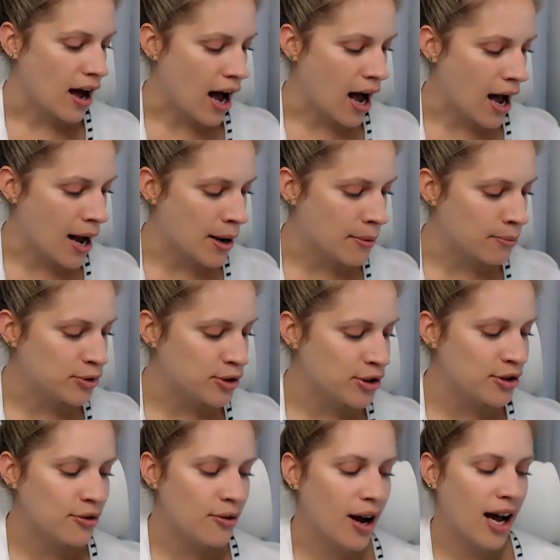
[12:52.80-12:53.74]
Um,
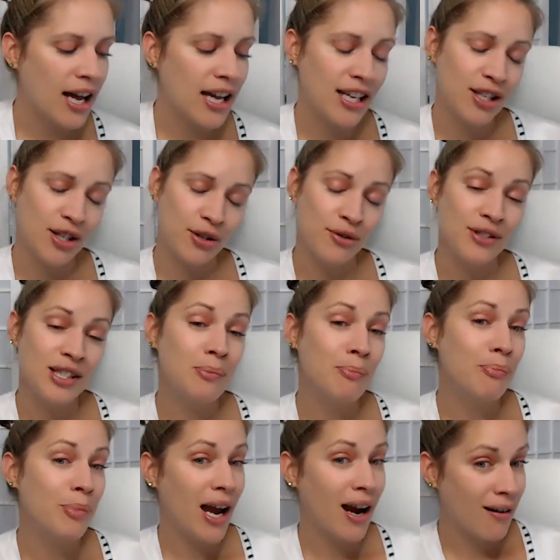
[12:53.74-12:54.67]
do I use
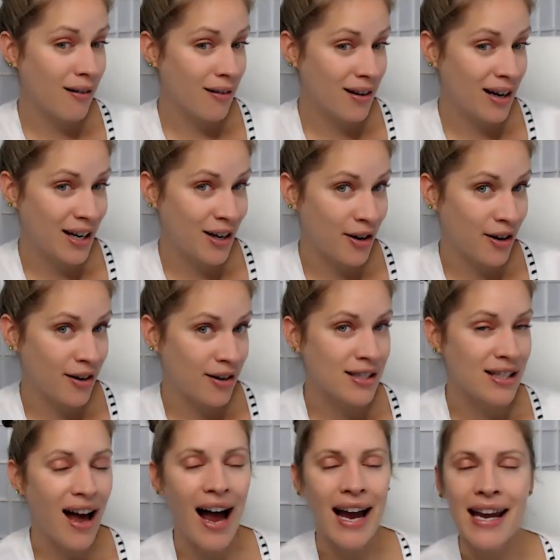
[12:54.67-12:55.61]
barriers?